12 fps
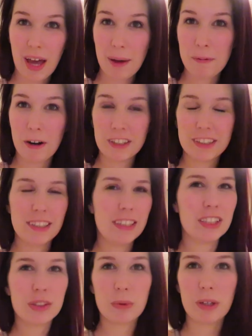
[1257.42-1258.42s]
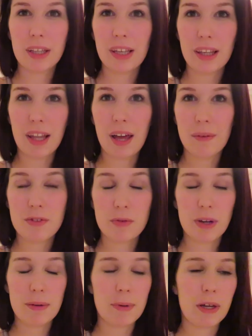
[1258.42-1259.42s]
I personally just really love to
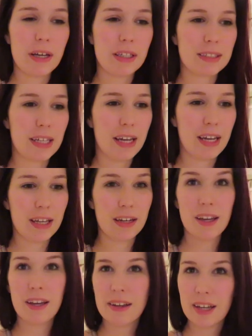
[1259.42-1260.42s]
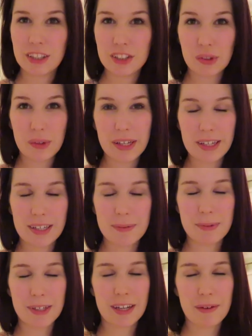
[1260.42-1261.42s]
read books and enjoy a
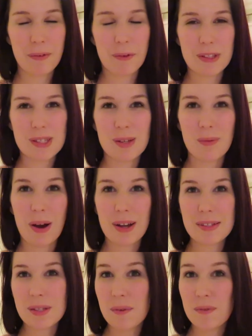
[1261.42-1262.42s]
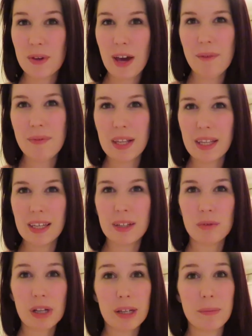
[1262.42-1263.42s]
good book every once in a while. So if you have any
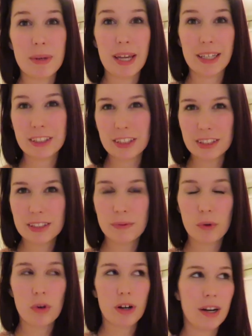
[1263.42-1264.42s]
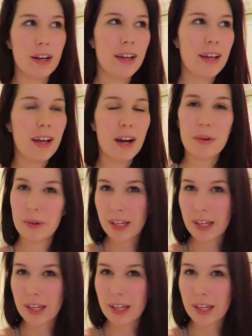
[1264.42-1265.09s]
good recommendations for a